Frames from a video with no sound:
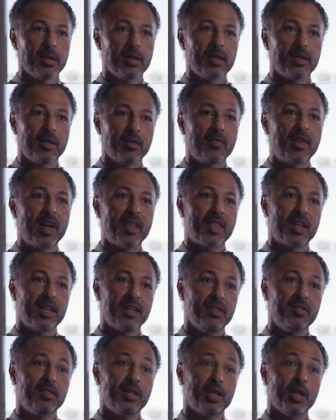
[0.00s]
the fact that
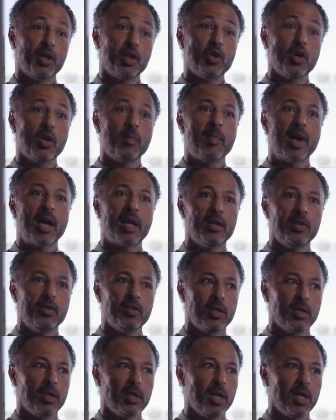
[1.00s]
he's still a young
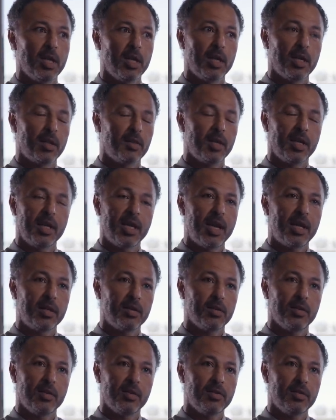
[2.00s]
manager, I think he
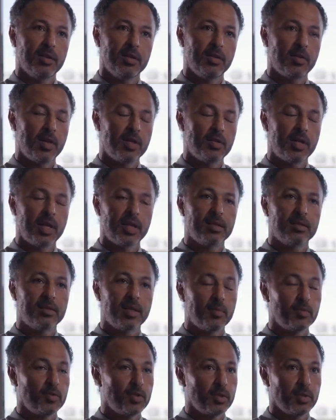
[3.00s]
handled the situation
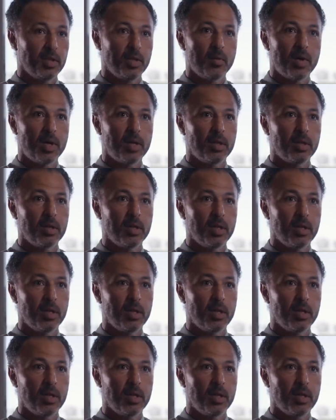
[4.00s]
exceptionally well.